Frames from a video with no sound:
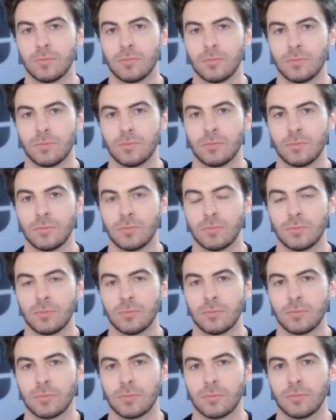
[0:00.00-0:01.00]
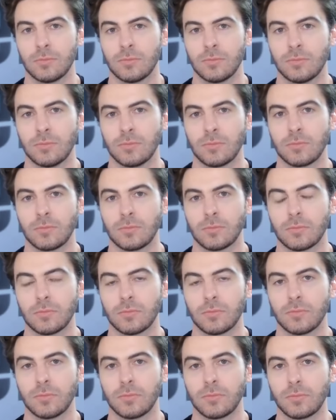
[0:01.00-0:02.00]

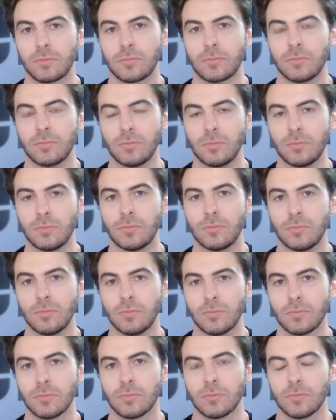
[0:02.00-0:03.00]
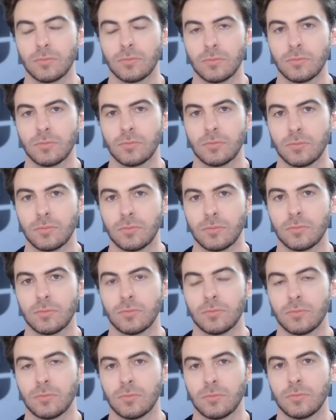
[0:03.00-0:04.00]

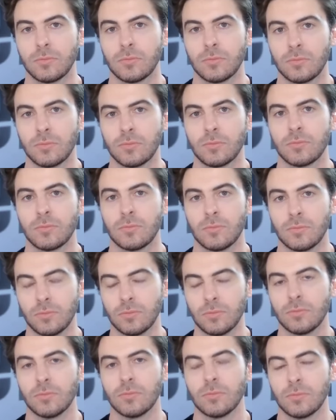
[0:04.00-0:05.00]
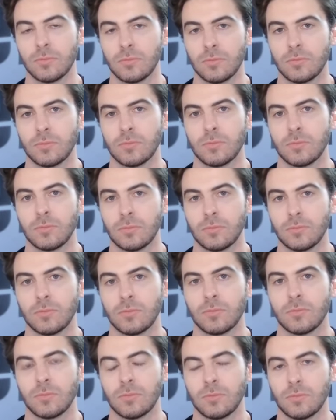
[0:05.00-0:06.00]

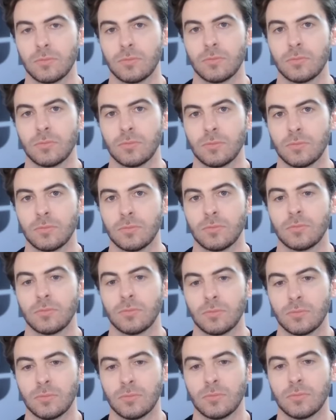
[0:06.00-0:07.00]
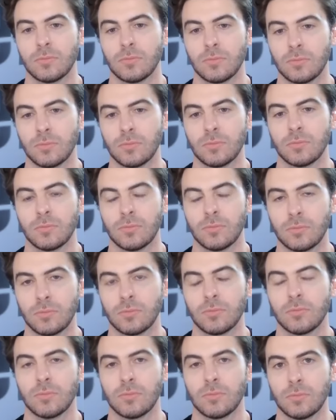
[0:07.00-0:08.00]
(not speaking)